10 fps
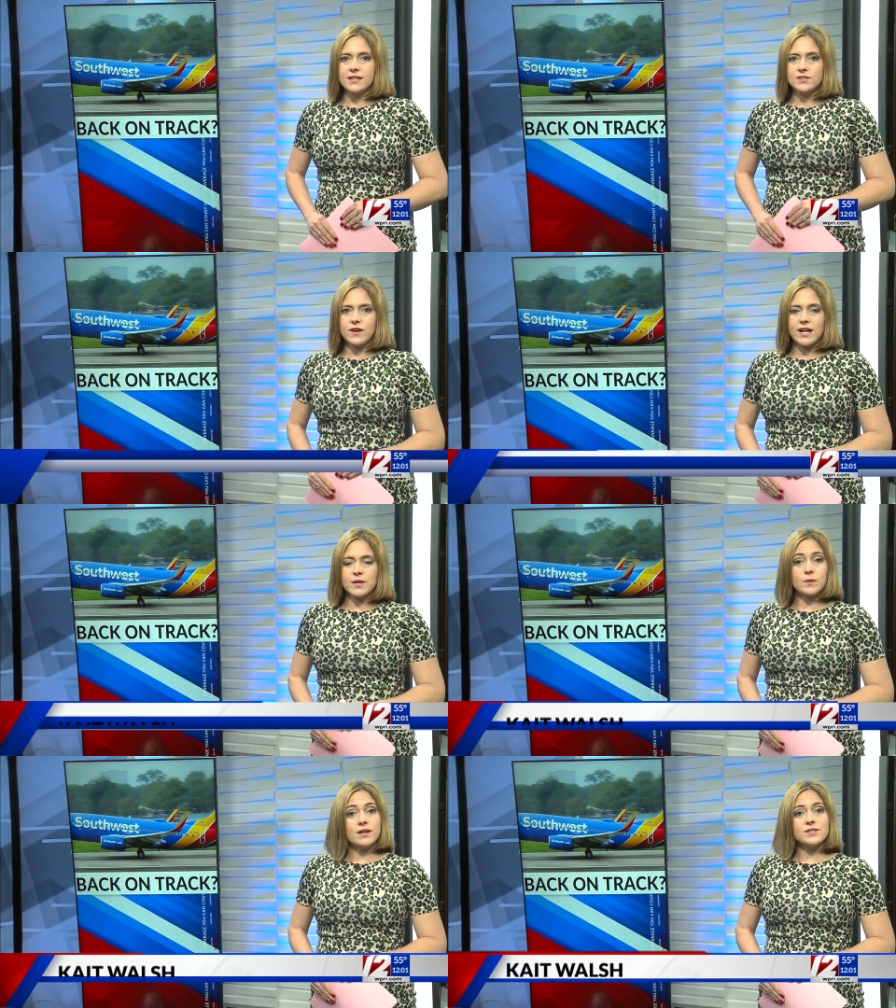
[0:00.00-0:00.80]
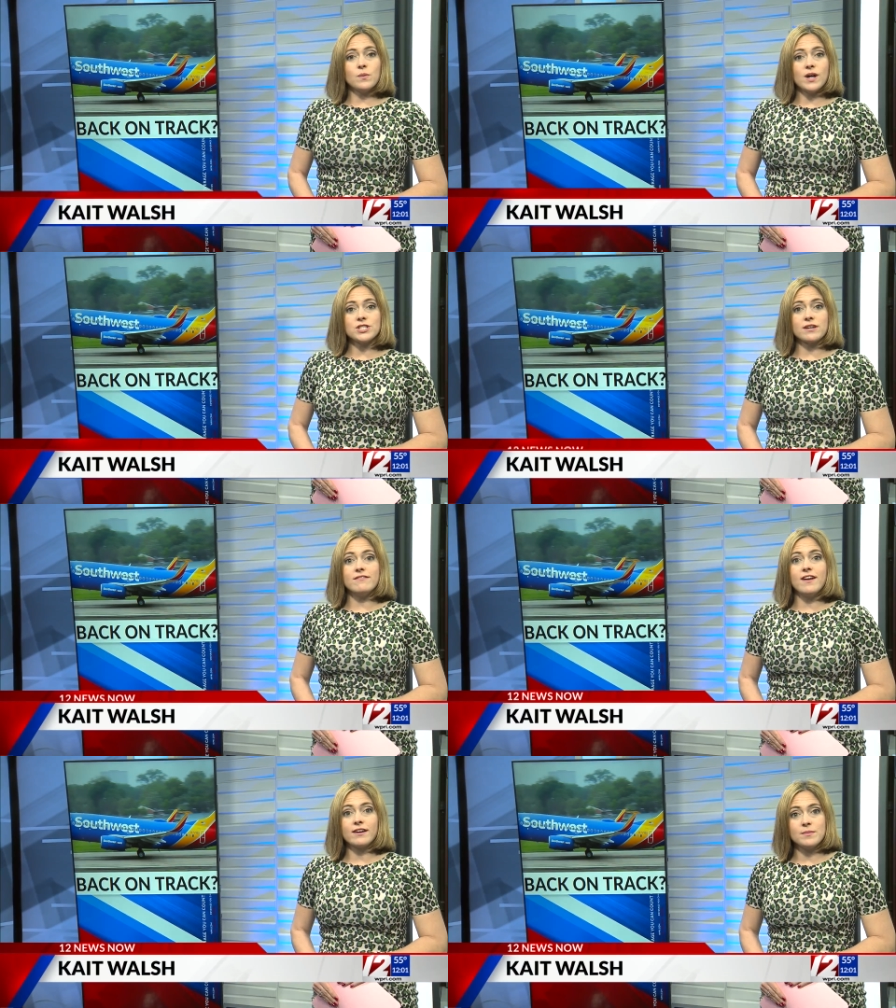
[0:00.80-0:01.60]
And this Friday, we're also watching a
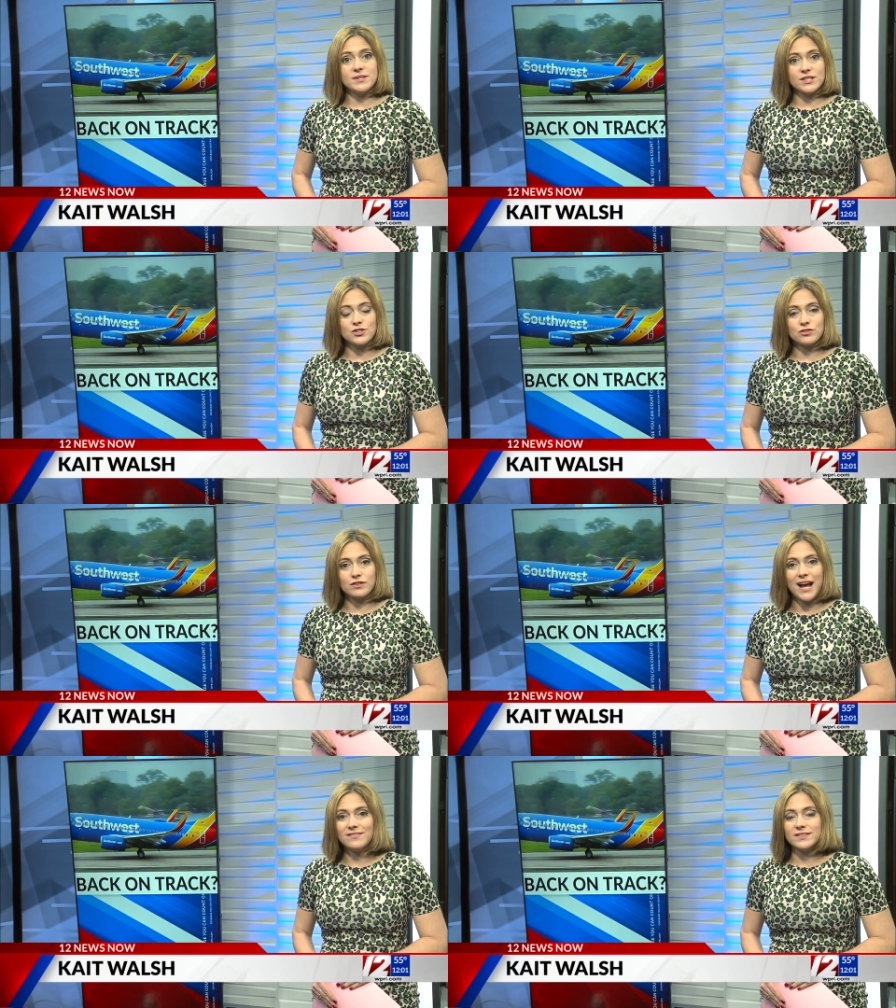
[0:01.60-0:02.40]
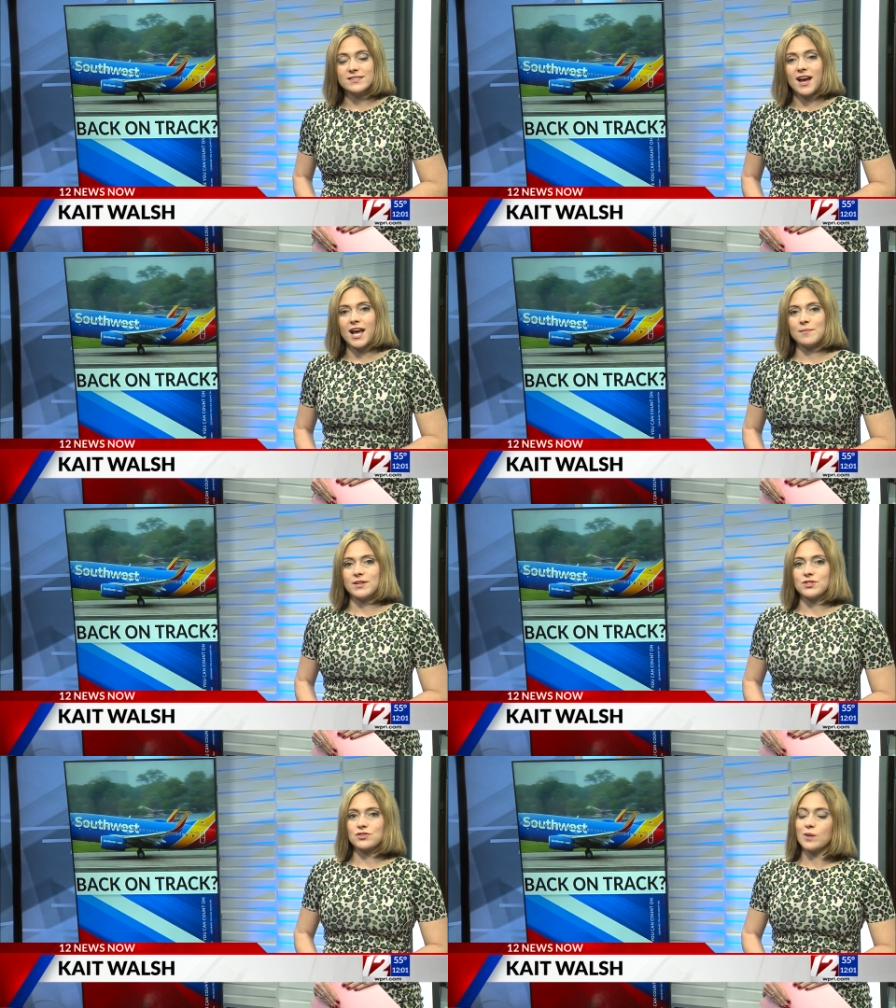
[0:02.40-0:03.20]
very busy travel time
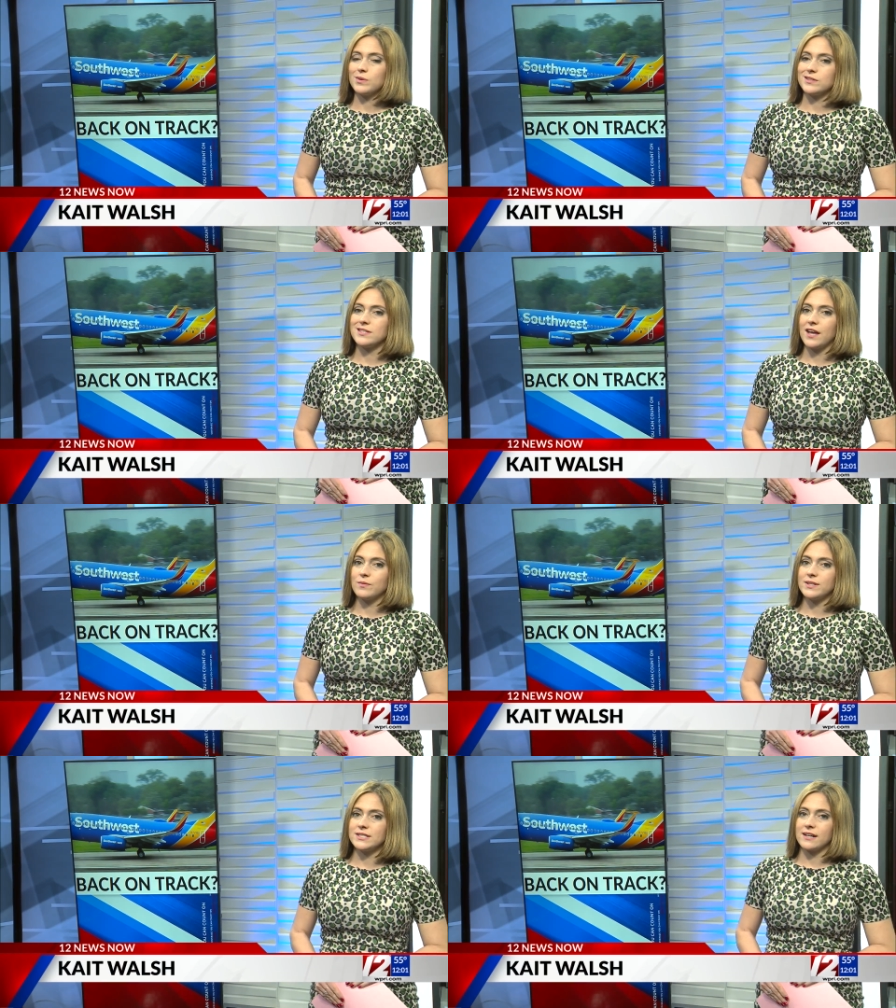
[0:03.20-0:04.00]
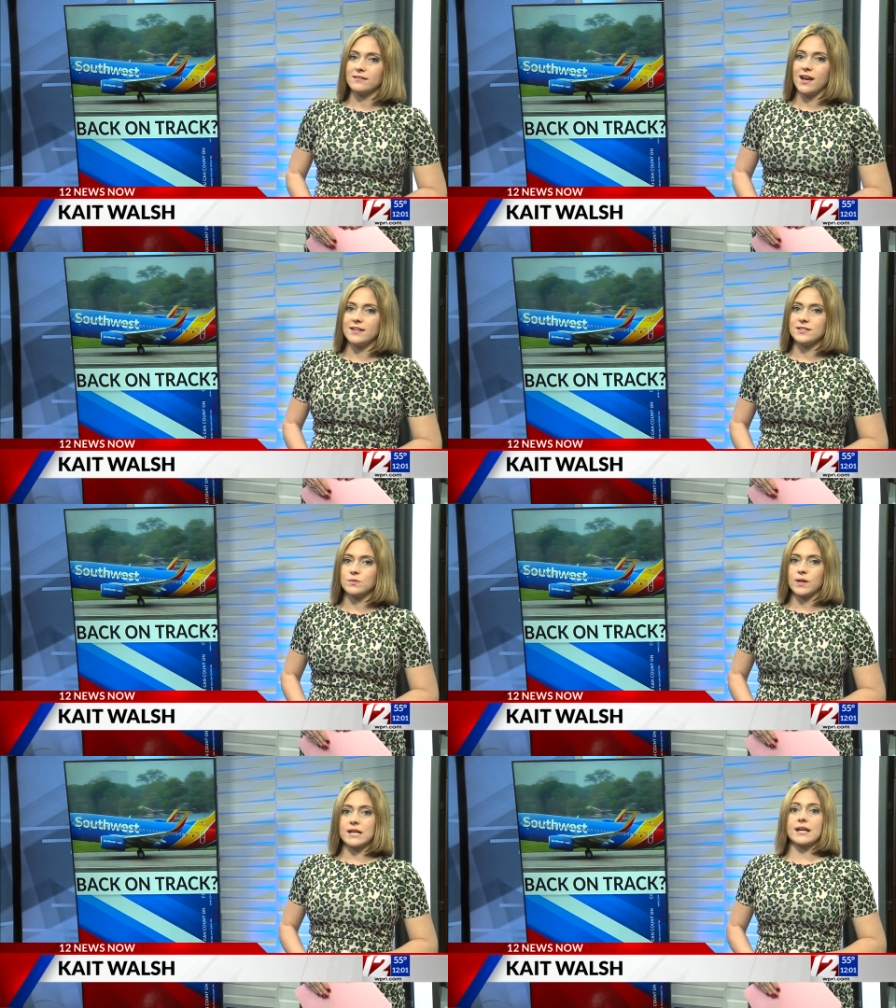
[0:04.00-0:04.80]
as troubled Southwest Airlines is
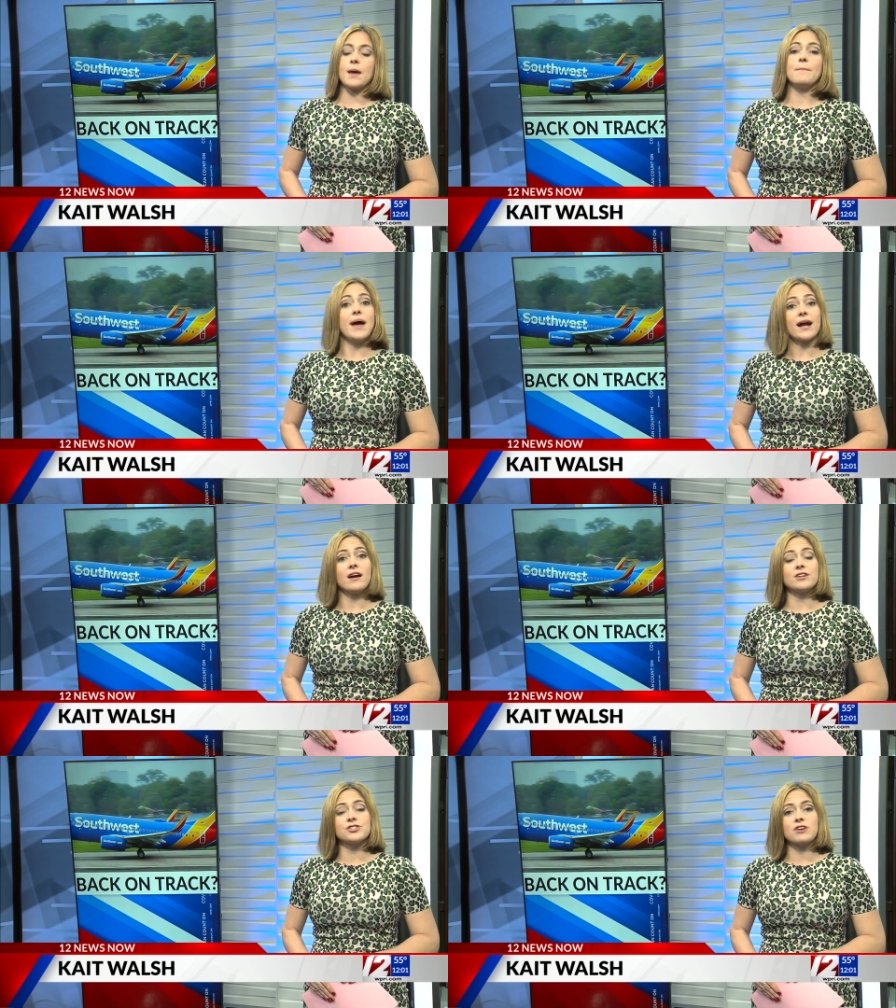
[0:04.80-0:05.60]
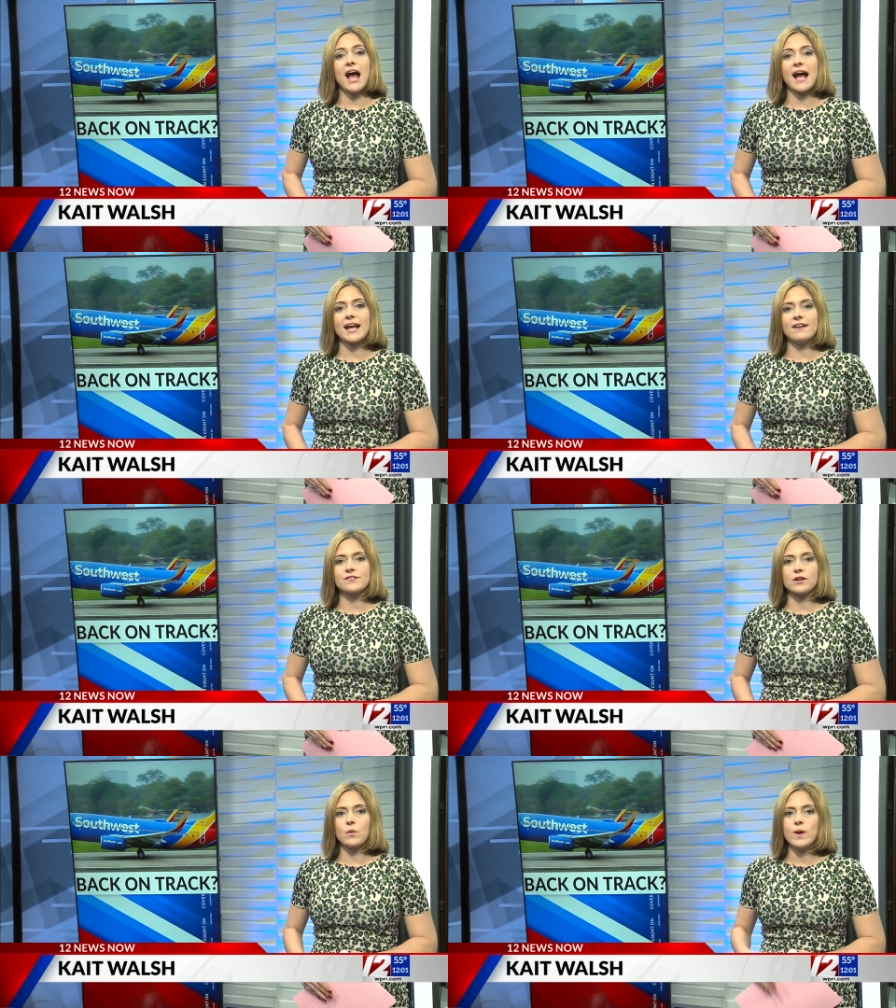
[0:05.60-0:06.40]
working to get back on track
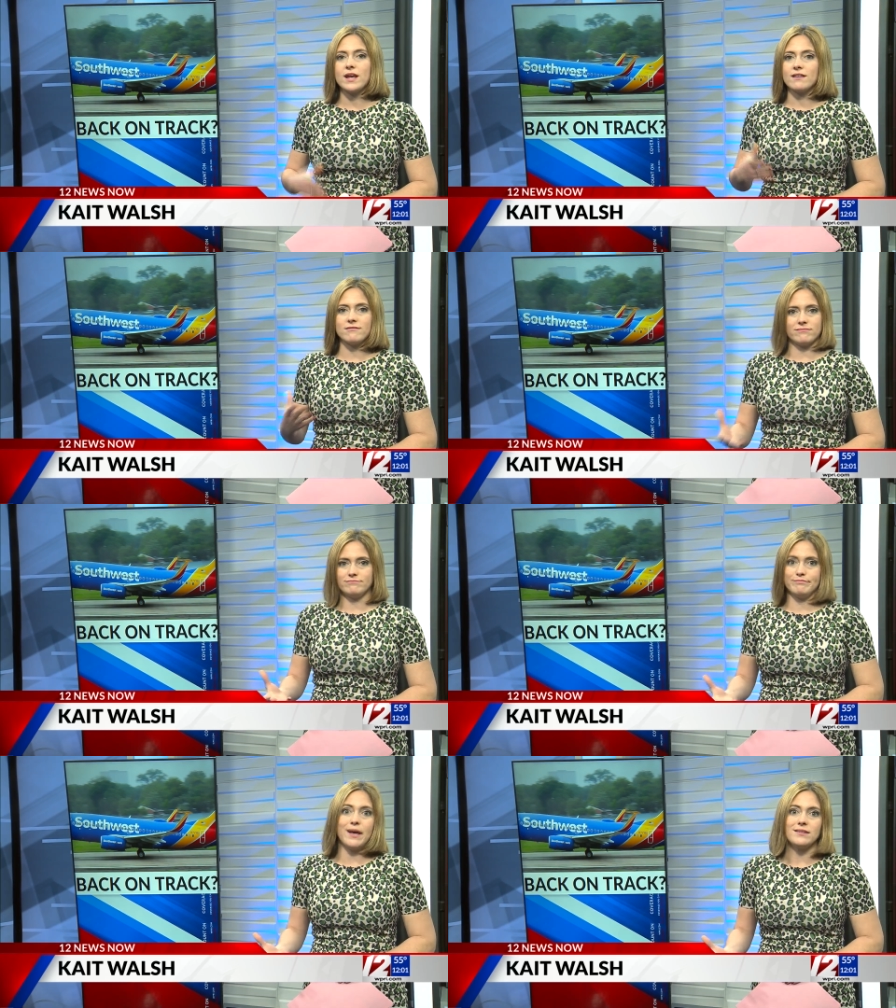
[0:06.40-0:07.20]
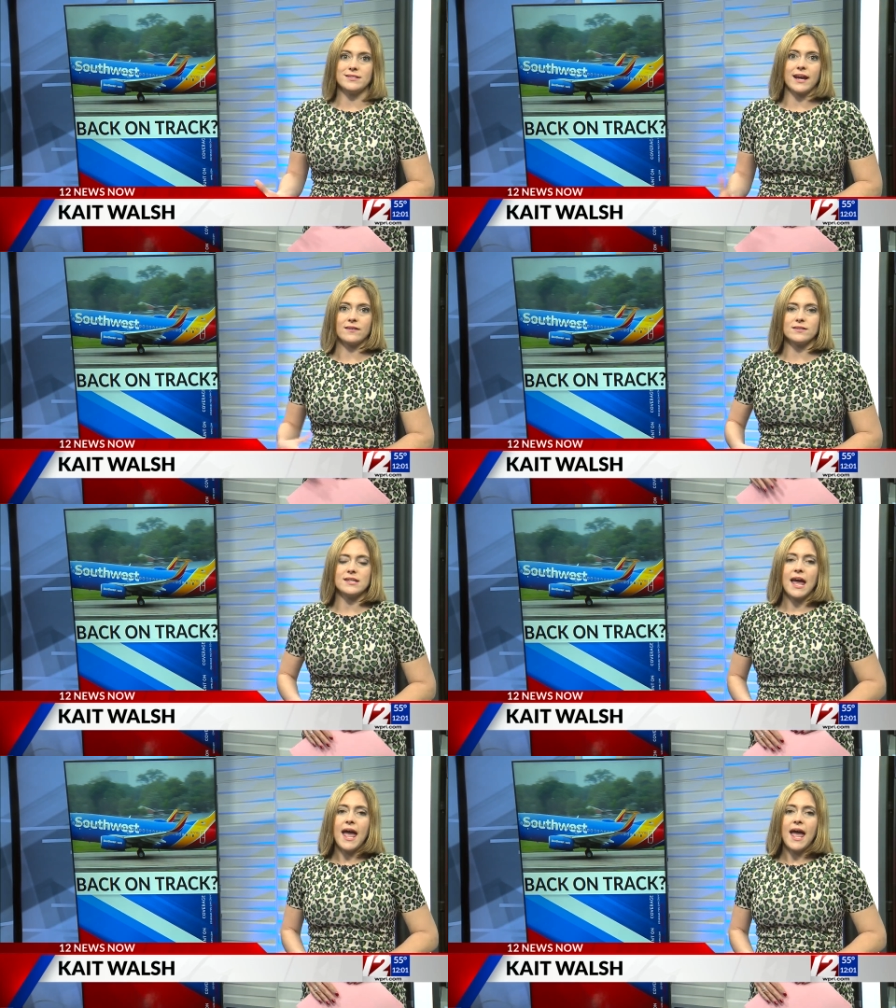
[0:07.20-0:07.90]
after a week of meltdowns.